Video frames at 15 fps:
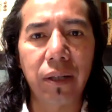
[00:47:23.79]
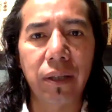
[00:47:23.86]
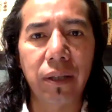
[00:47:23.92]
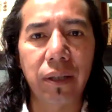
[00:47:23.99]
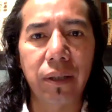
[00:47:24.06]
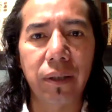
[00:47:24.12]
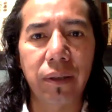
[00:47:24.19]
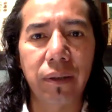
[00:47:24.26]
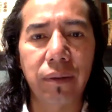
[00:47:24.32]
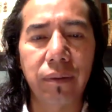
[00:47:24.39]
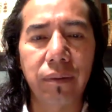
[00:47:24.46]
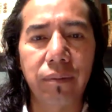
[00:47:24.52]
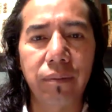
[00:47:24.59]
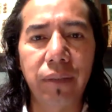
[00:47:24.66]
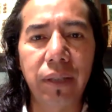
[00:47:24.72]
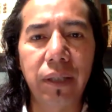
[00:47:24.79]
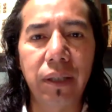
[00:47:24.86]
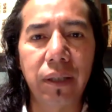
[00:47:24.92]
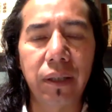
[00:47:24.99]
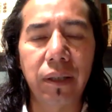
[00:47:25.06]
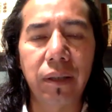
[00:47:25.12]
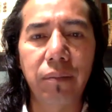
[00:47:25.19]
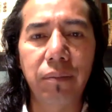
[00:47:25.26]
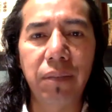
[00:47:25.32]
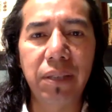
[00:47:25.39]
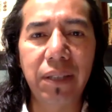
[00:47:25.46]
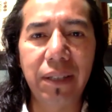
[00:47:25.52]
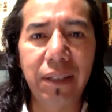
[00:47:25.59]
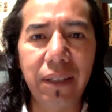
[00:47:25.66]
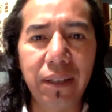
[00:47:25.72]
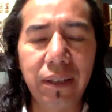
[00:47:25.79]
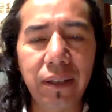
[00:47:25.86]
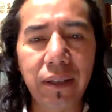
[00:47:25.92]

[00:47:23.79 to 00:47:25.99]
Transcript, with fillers: uh, being visited.